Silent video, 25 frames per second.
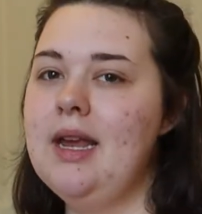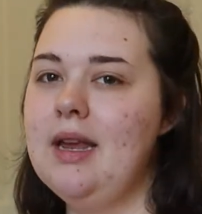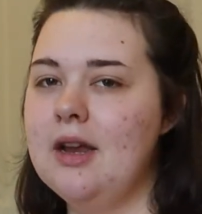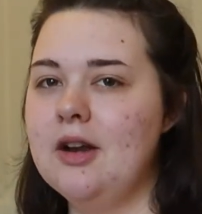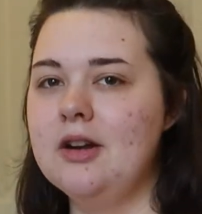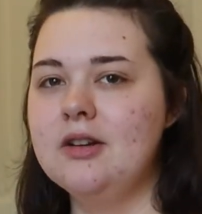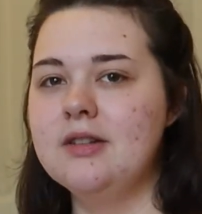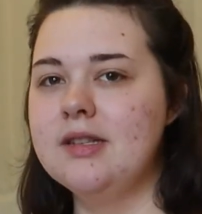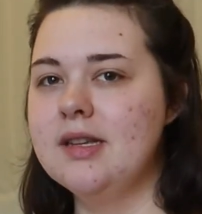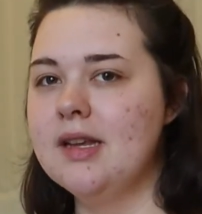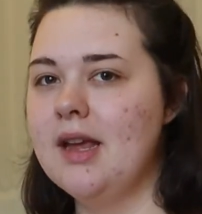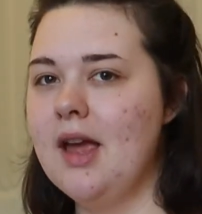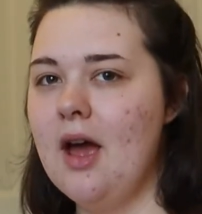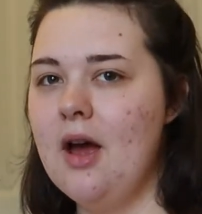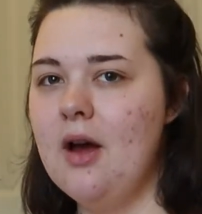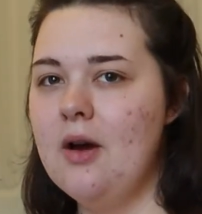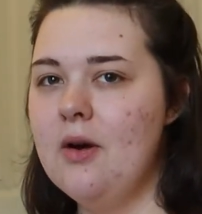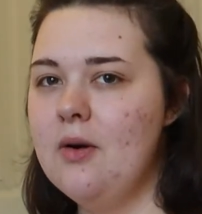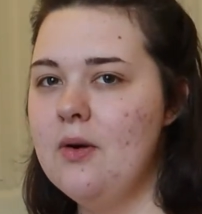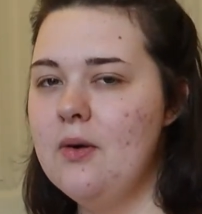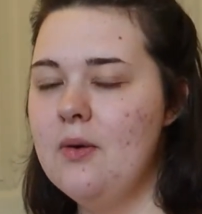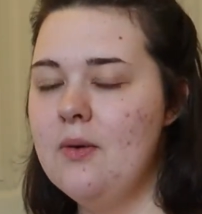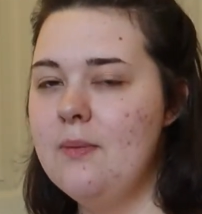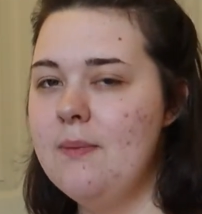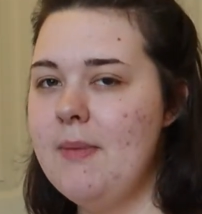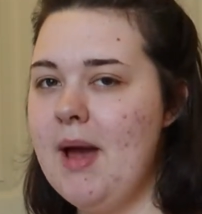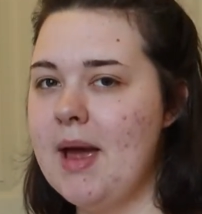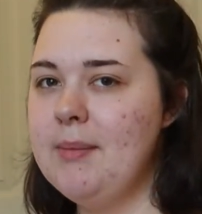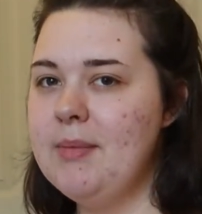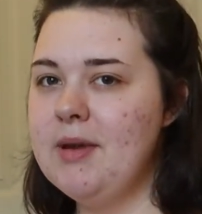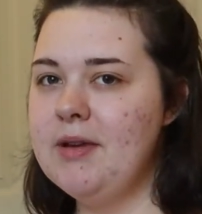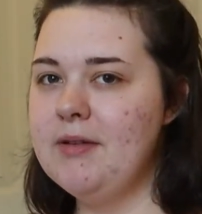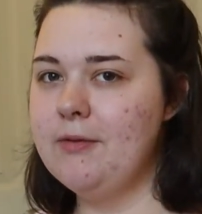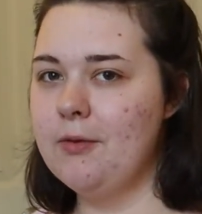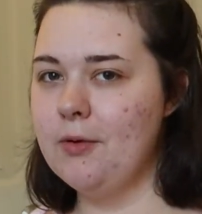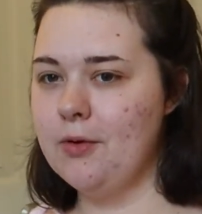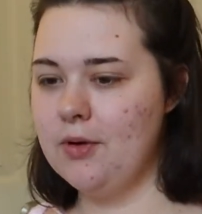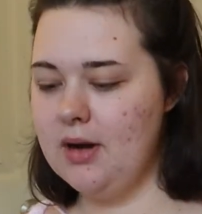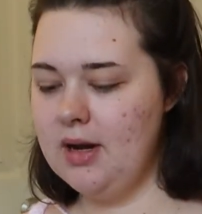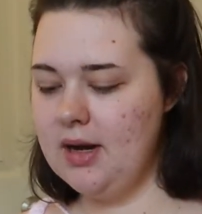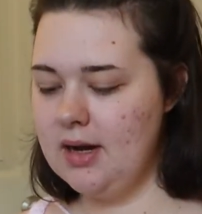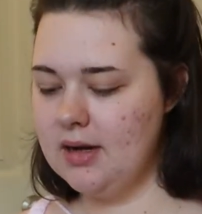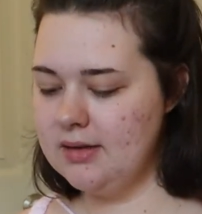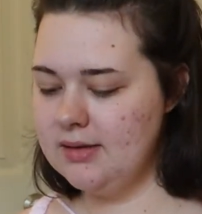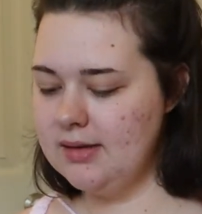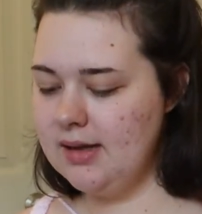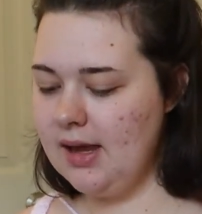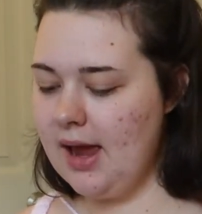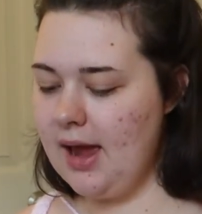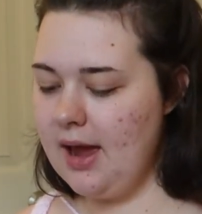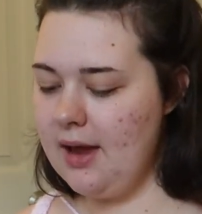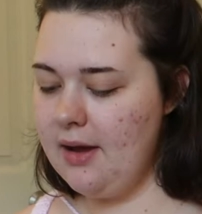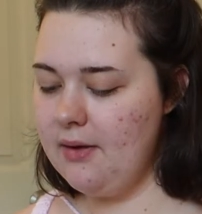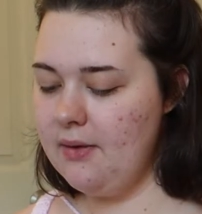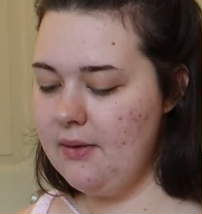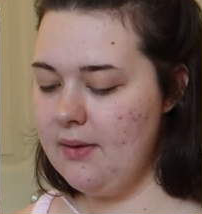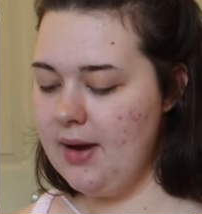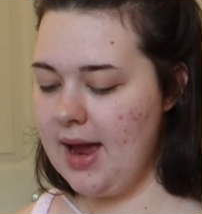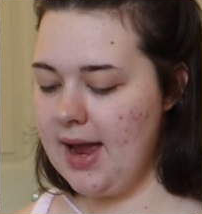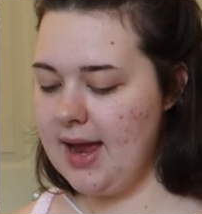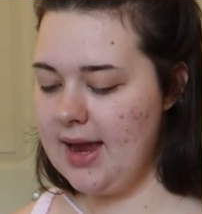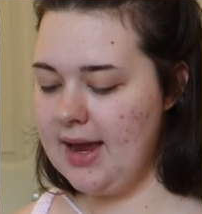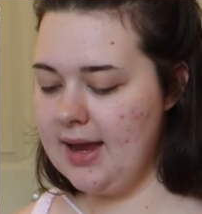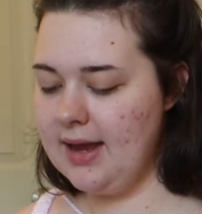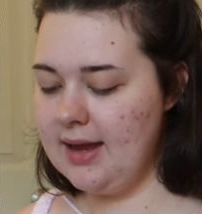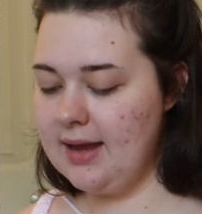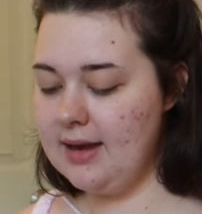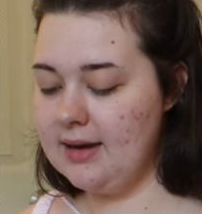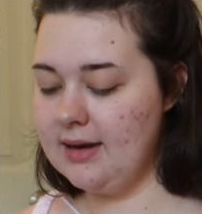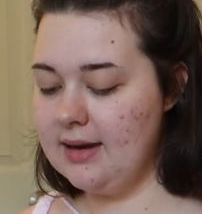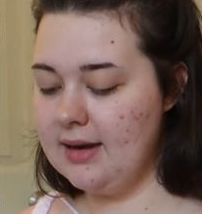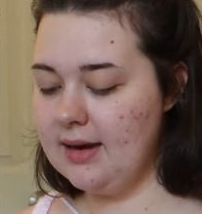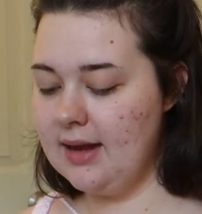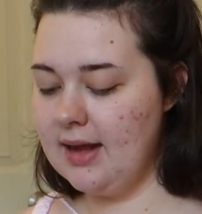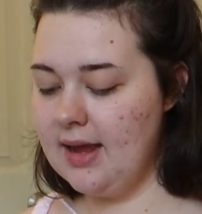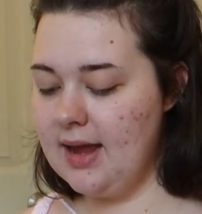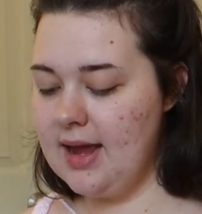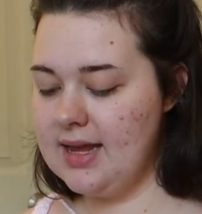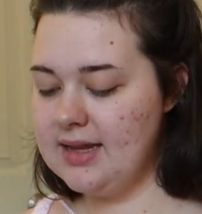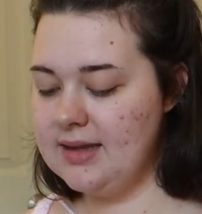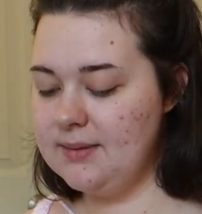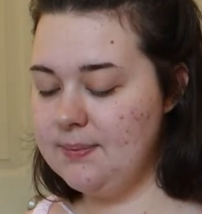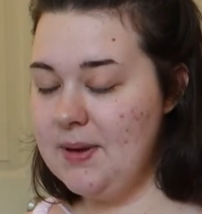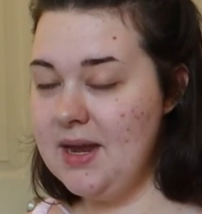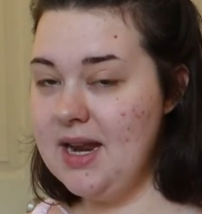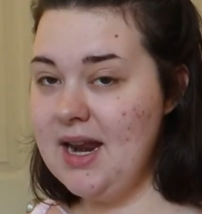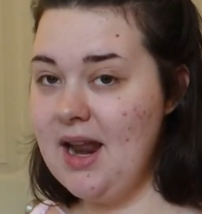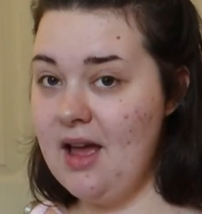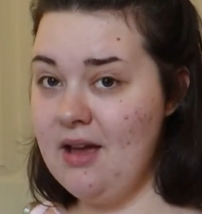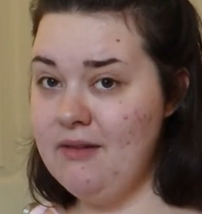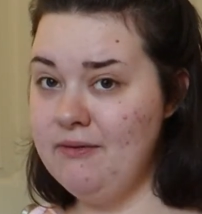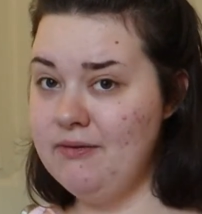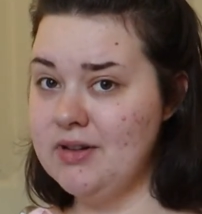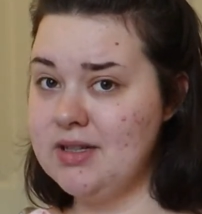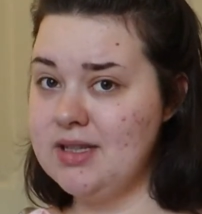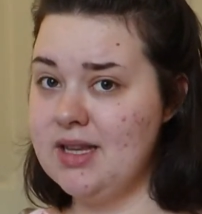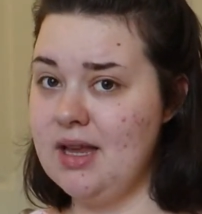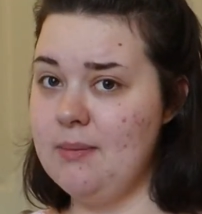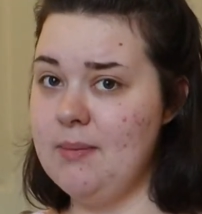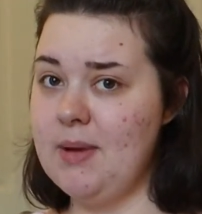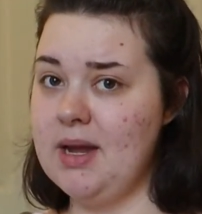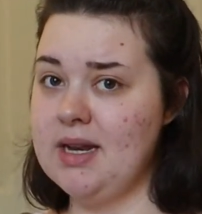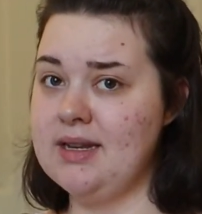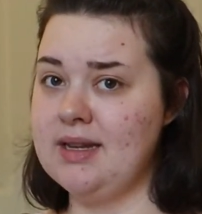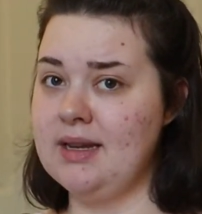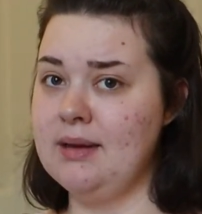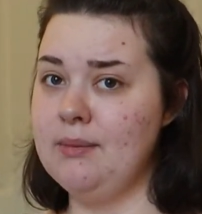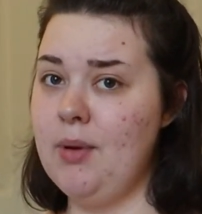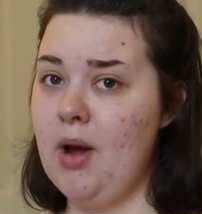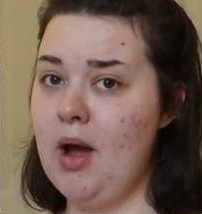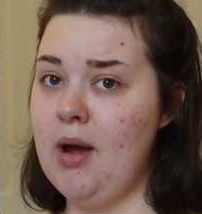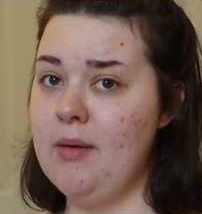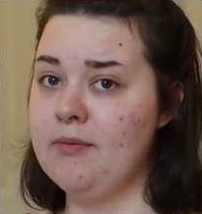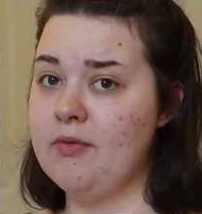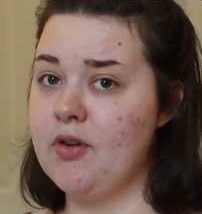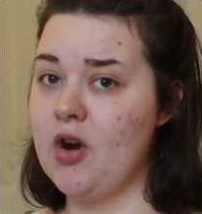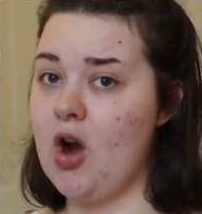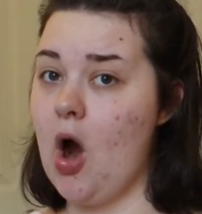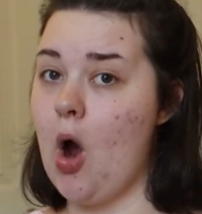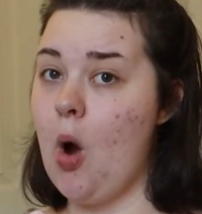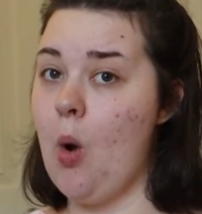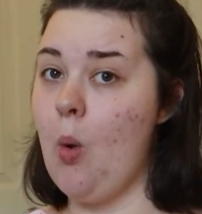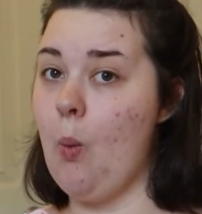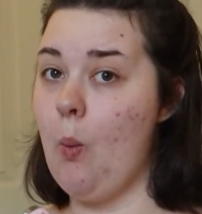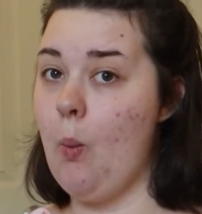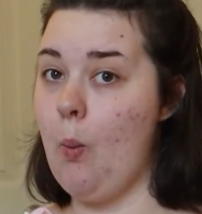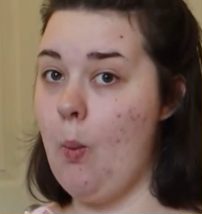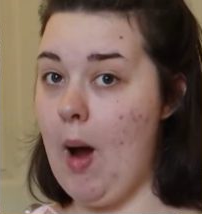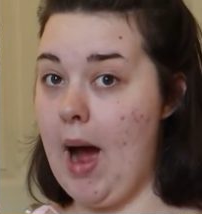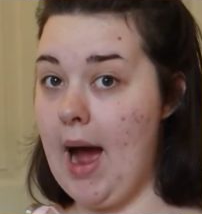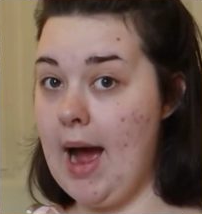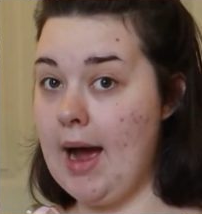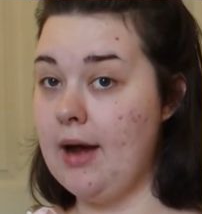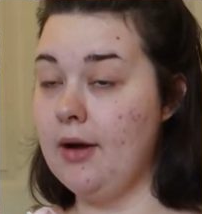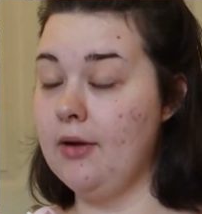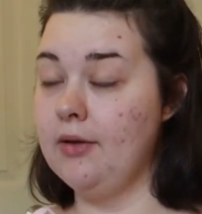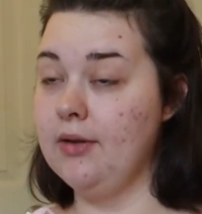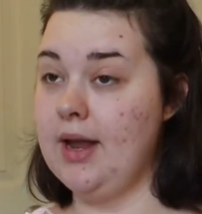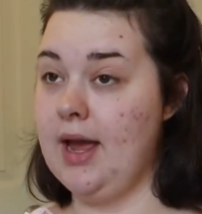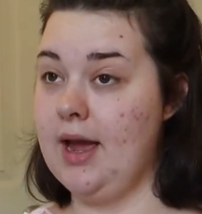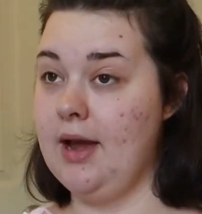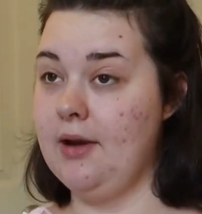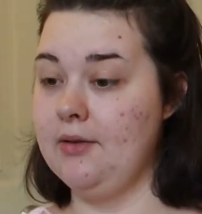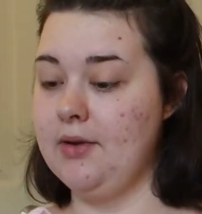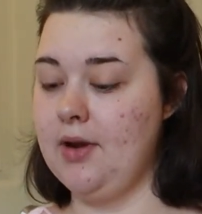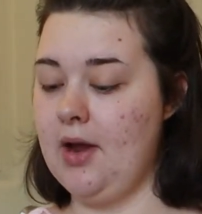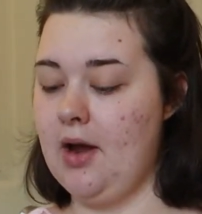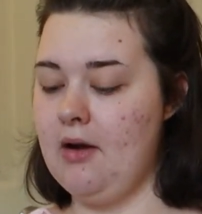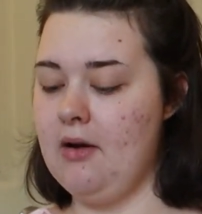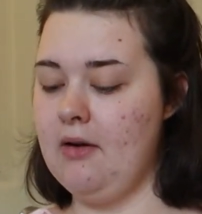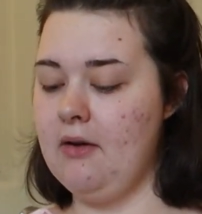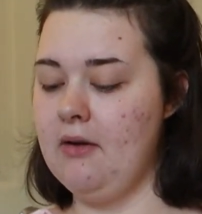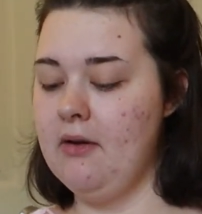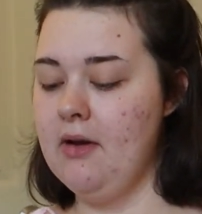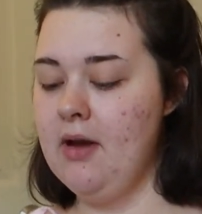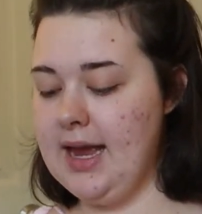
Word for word: years ago, maybe four years ago, and it's been up for sale on my Depop for a while now, y'all.